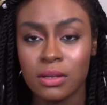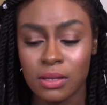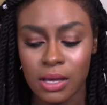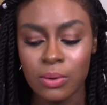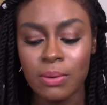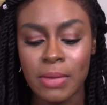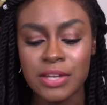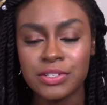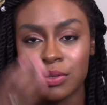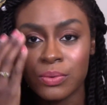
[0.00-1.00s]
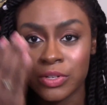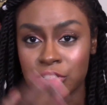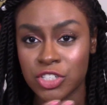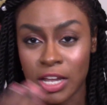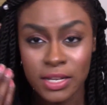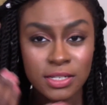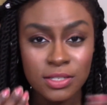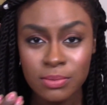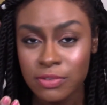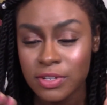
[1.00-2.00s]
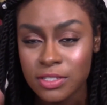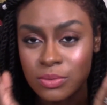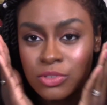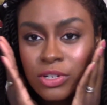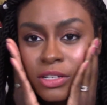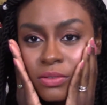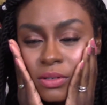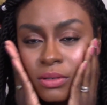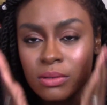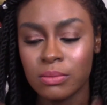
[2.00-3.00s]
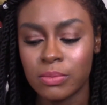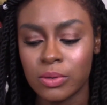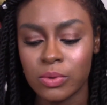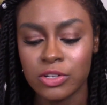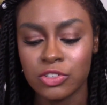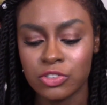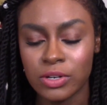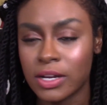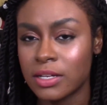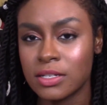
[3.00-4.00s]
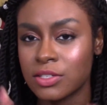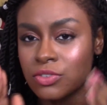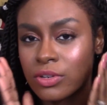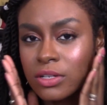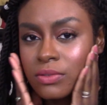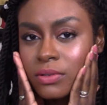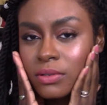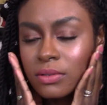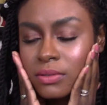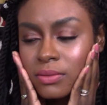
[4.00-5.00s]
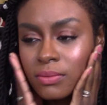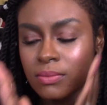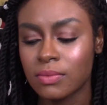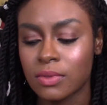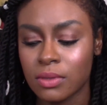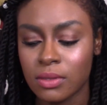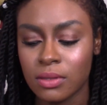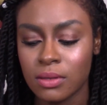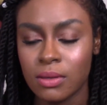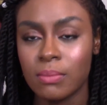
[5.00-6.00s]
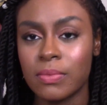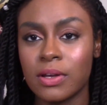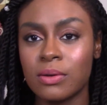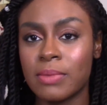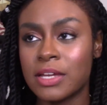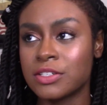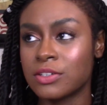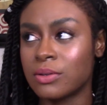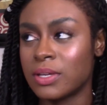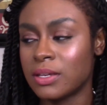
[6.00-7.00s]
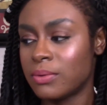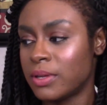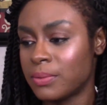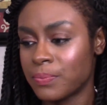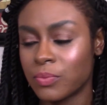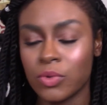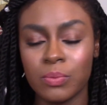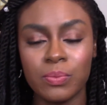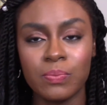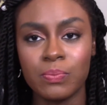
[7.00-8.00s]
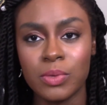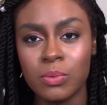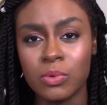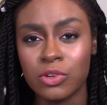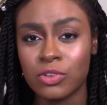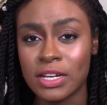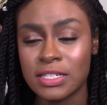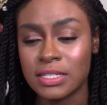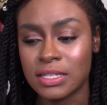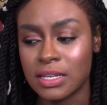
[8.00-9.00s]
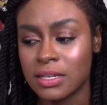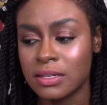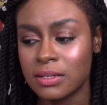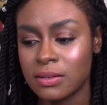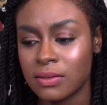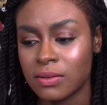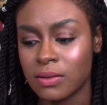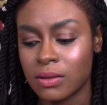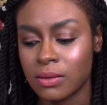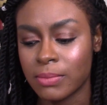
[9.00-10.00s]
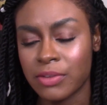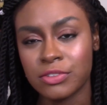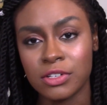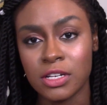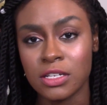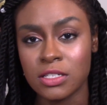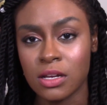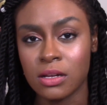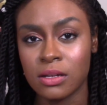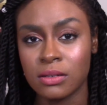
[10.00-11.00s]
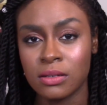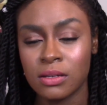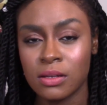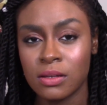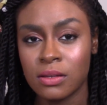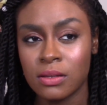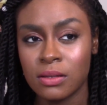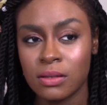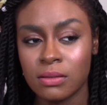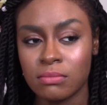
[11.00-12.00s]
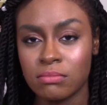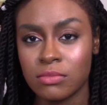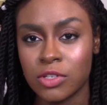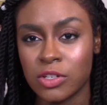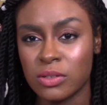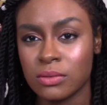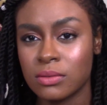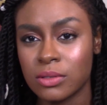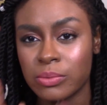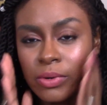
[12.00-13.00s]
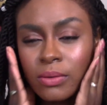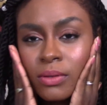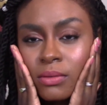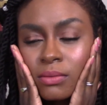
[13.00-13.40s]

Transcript: I would imagine though, where the shine is on my face, it would transfer, but where it's dry, it doesn't transfer. But I would imagine though, anyway, with people with dry skin, after the day is gone, yeah, you'll probably